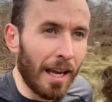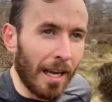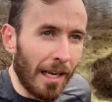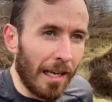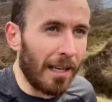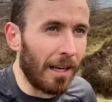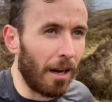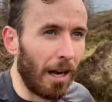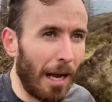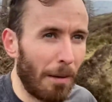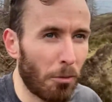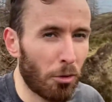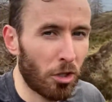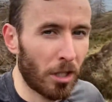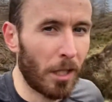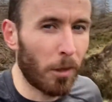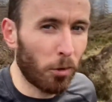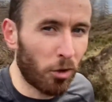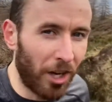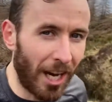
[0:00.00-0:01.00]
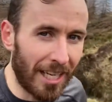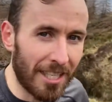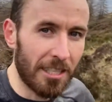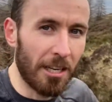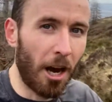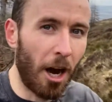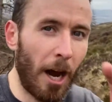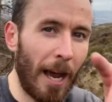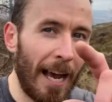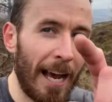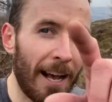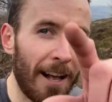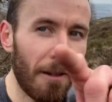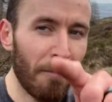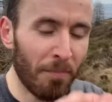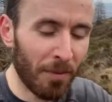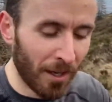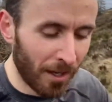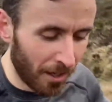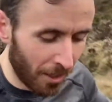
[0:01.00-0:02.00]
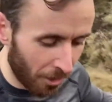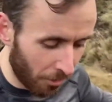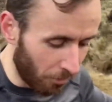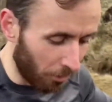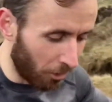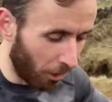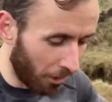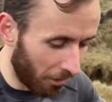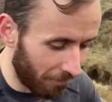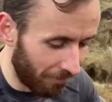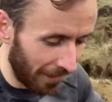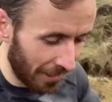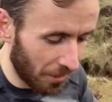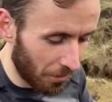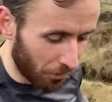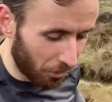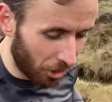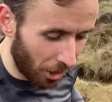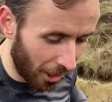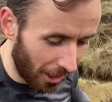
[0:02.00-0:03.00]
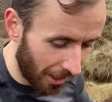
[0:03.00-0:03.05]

Now I'm using little tricks here, recording videos,